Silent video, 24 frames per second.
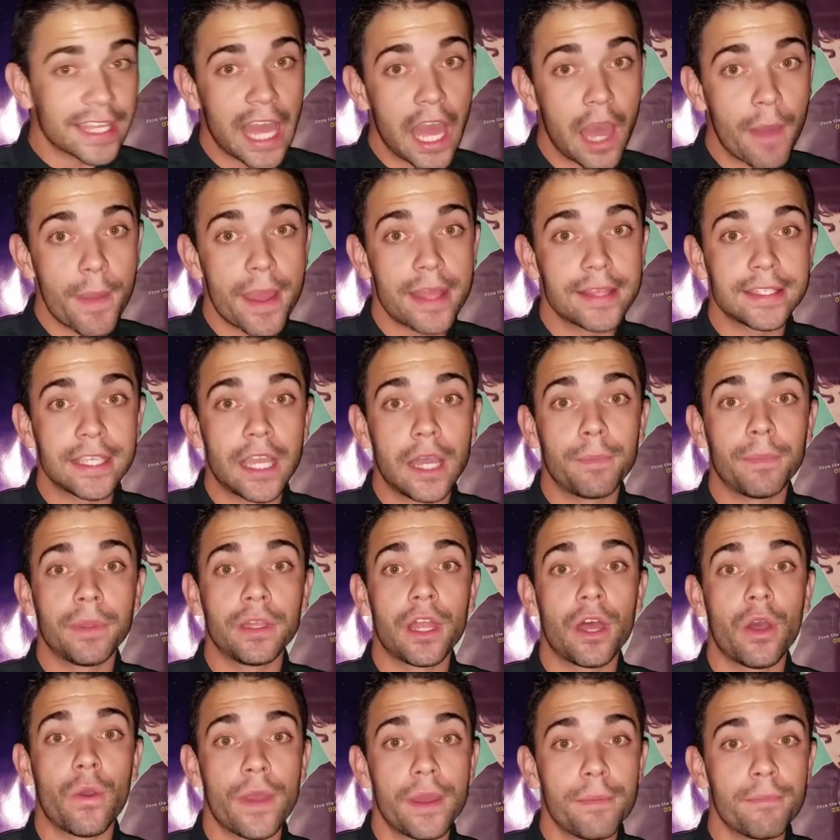comment down
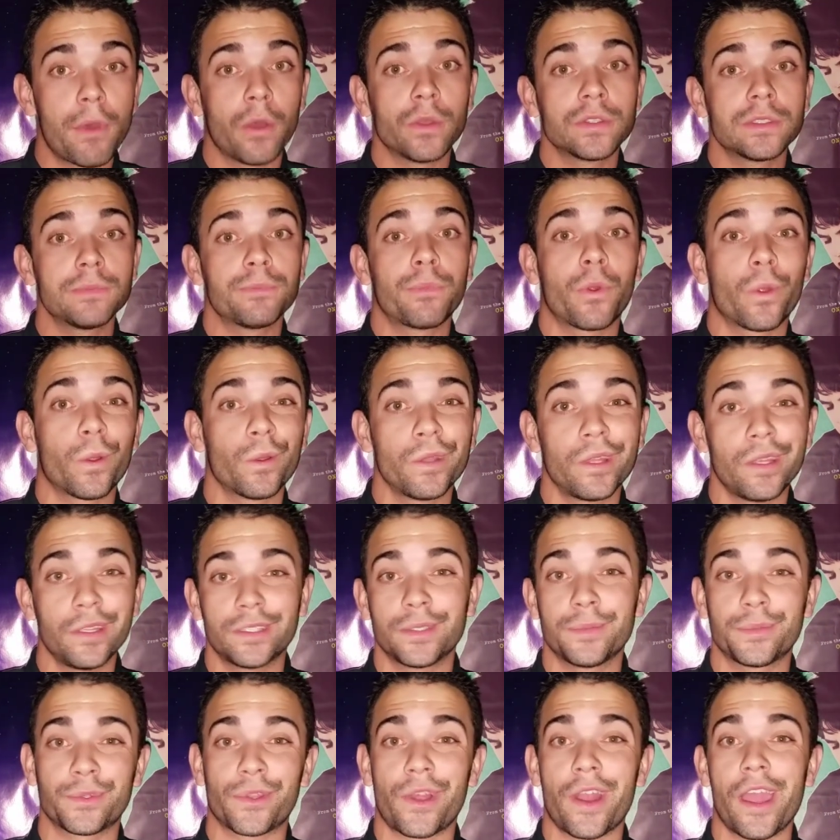below, and most importantly,
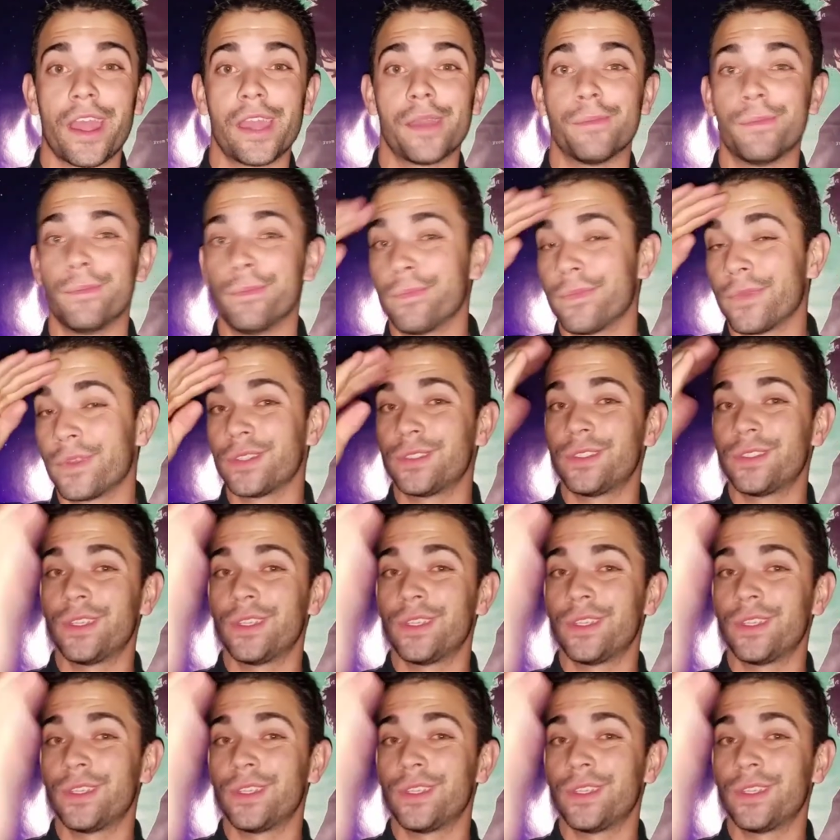subscribe. I'll